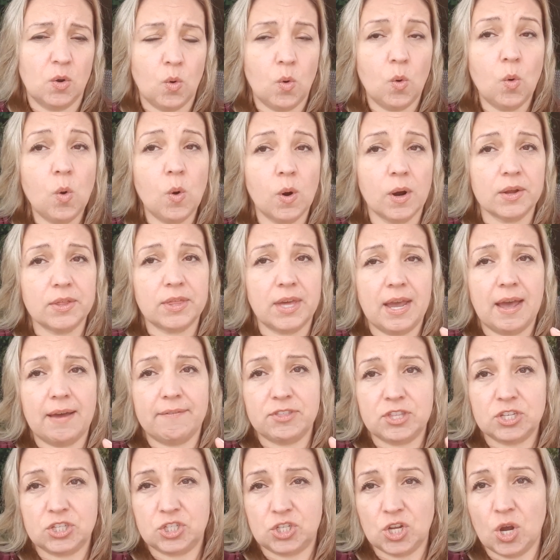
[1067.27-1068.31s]
or they
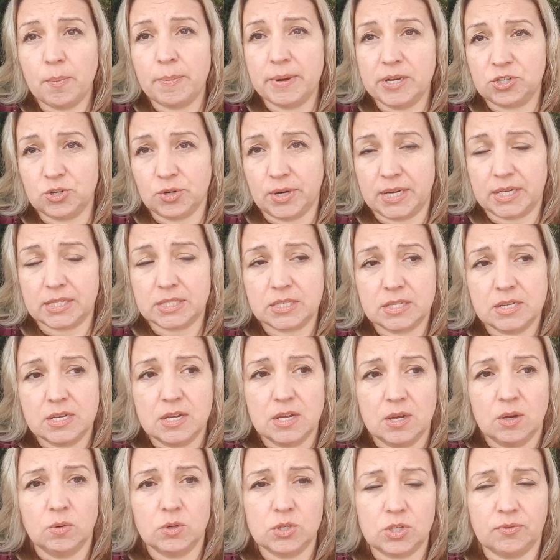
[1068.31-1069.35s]
have the Soba drinks,
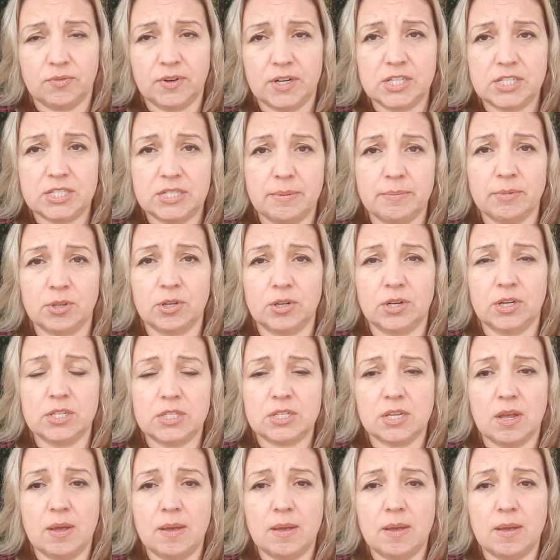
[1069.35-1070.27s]
which are very similar.